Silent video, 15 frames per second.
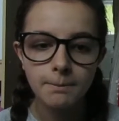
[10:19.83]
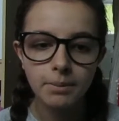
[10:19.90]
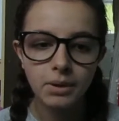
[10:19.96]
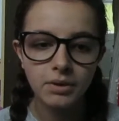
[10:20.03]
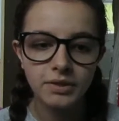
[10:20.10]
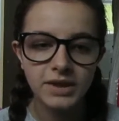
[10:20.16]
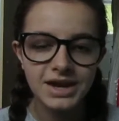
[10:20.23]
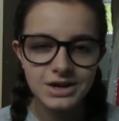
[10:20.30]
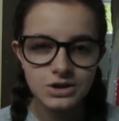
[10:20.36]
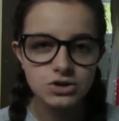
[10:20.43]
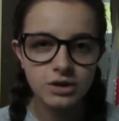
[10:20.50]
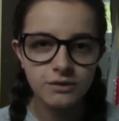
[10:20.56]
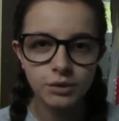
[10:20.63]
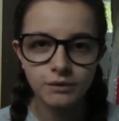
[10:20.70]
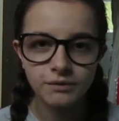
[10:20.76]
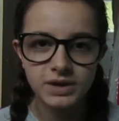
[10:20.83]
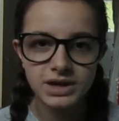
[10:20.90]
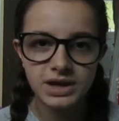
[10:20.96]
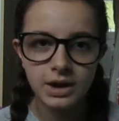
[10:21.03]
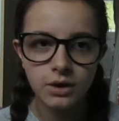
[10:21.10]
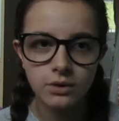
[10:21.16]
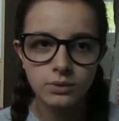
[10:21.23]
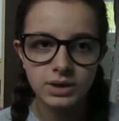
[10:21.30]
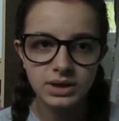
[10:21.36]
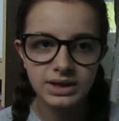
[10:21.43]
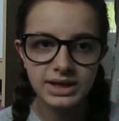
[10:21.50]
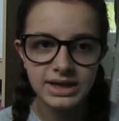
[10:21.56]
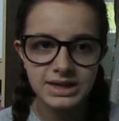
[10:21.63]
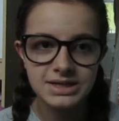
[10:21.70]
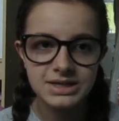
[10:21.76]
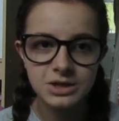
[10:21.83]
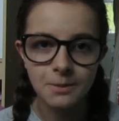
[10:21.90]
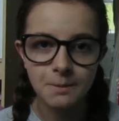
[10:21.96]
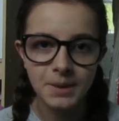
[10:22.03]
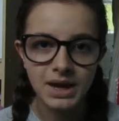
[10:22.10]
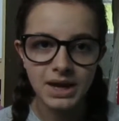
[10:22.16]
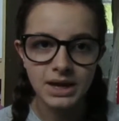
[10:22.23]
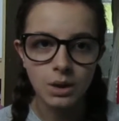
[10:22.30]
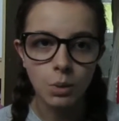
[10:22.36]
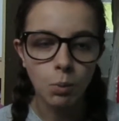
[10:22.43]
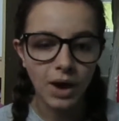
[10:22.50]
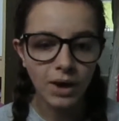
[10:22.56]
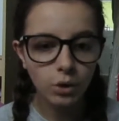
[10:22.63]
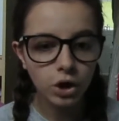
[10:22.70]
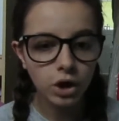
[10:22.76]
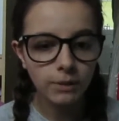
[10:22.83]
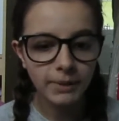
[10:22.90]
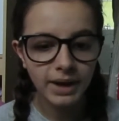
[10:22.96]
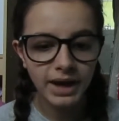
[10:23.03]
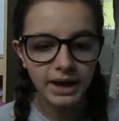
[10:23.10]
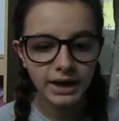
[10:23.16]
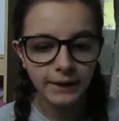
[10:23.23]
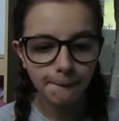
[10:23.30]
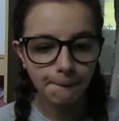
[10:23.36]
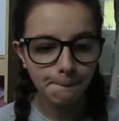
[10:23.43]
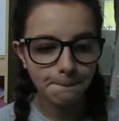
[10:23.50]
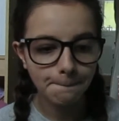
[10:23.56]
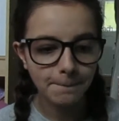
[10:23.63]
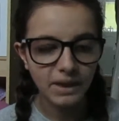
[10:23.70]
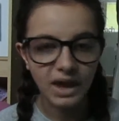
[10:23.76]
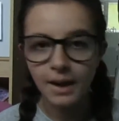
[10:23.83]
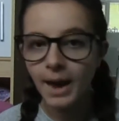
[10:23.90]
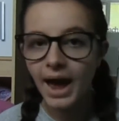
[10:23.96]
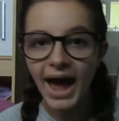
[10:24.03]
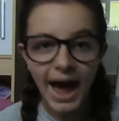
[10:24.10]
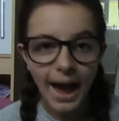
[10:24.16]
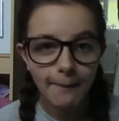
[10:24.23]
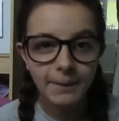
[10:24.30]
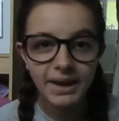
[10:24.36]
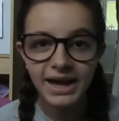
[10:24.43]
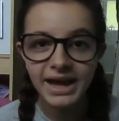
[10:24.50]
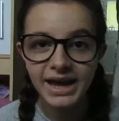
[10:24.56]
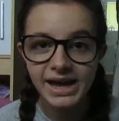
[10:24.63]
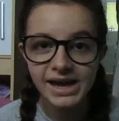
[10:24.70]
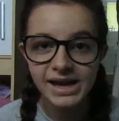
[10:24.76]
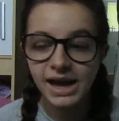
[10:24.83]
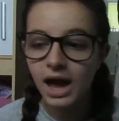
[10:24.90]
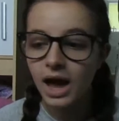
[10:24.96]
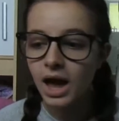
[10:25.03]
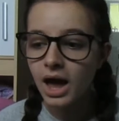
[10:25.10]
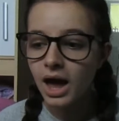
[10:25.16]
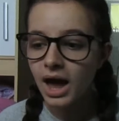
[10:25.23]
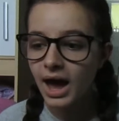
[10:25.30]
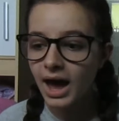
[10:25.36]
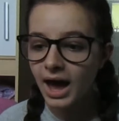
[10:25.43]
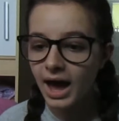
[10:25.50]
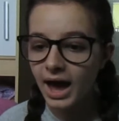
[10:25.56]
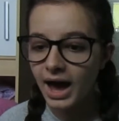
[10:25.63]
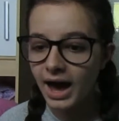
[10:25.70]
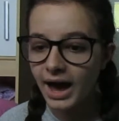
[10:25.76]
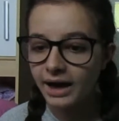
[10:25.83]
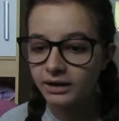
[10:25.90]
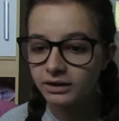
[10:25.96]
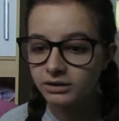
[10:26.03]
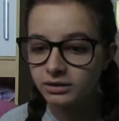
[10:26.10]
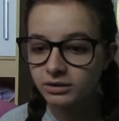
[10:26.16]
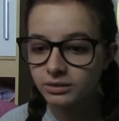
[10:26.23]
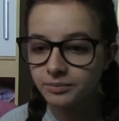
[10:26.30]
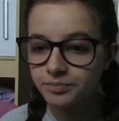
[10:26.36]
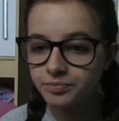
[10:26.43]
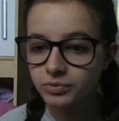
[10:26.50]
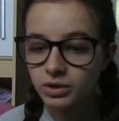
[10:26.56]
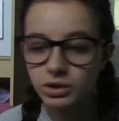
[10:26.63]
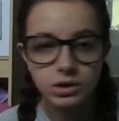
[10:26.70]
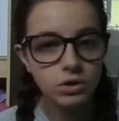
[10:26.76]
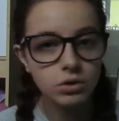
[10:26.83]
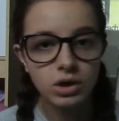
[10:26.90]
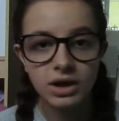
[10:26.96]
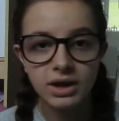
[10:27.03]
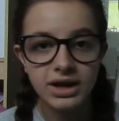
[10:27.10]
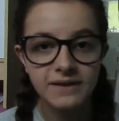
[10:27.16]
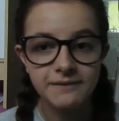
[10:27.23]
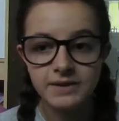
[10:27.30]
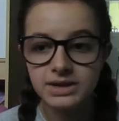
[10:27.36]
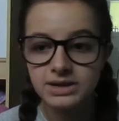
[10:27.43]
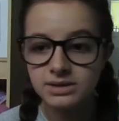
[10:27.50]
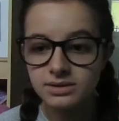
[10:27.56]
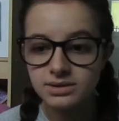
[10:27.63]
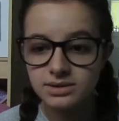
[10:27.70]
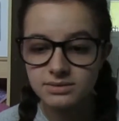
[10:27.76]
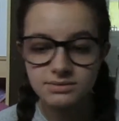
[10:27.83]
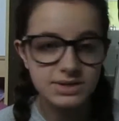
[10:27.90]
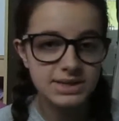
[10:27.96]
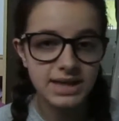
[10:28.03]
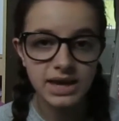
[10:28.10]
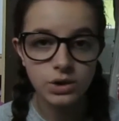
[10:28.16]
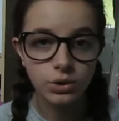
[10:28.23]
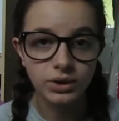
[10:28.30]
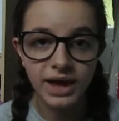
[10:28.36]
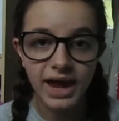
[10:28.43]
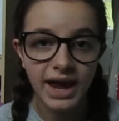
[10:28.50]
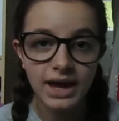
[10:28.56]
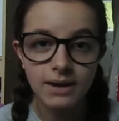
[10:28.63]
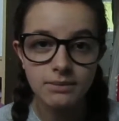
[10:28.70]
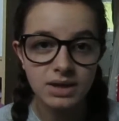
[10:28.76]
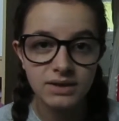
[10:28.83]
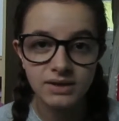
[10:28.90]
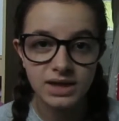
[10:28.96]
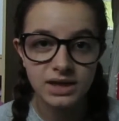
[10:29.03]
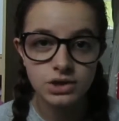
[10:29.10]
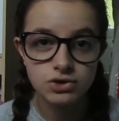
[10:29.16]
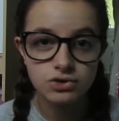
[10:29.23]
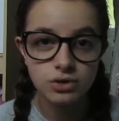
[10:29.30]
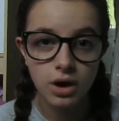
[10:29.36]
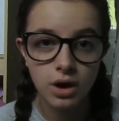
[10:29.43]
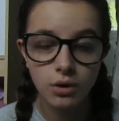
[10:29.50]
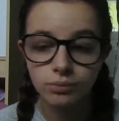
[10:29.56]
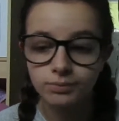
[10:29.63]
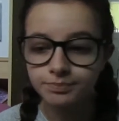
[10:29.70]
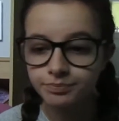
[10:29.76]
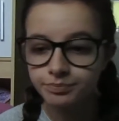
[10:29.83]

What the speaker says: But the intro of your video needs to be welcoming, happy, and you can even say your name in the intro.